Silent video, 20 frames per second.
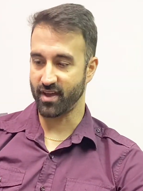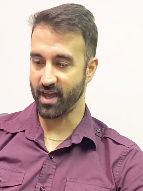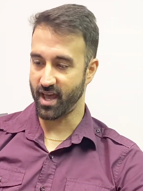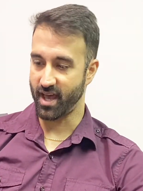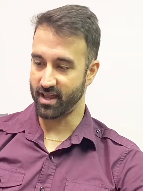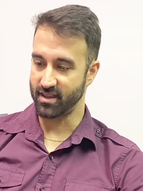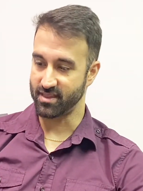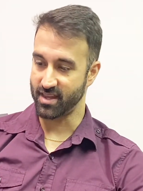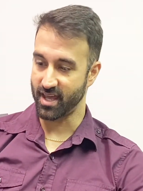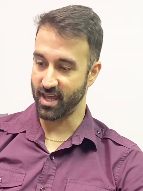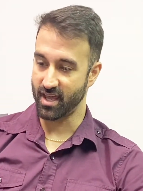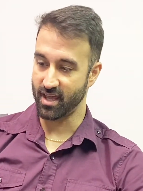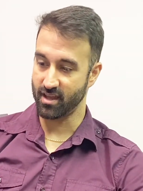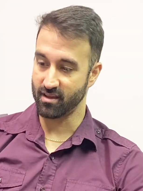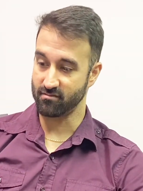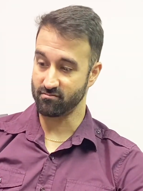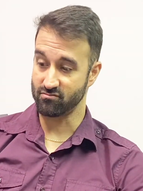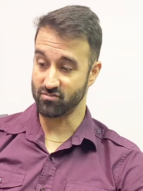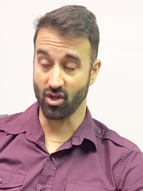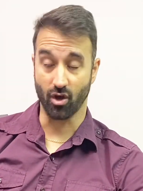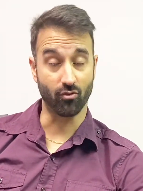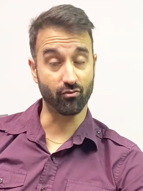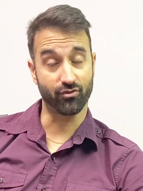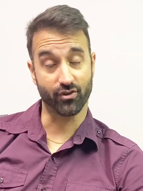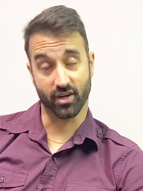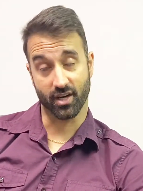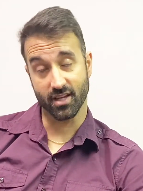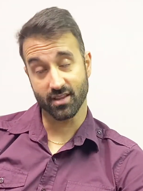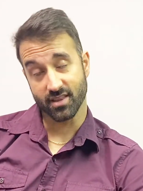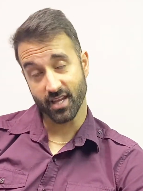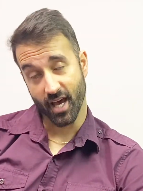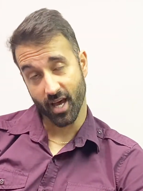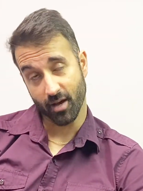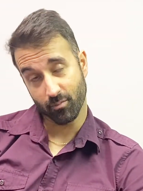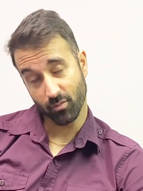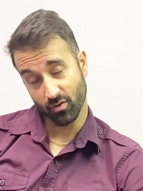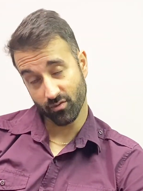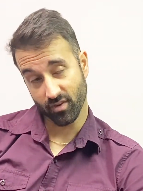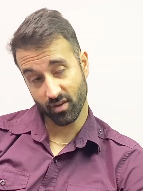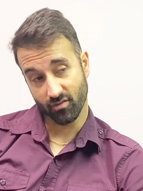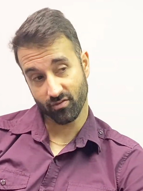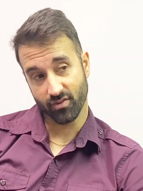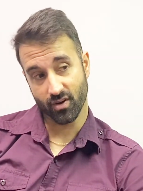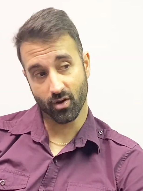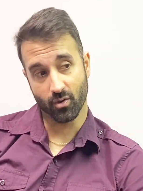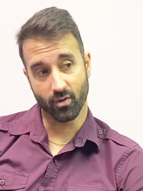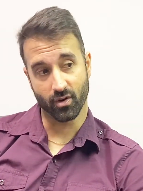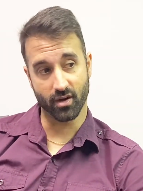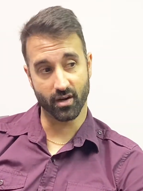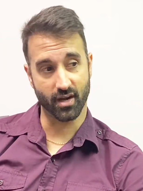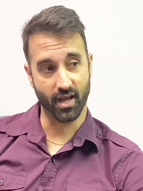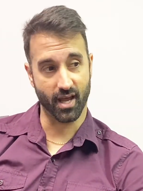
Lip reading: and they don't forget that moving forward.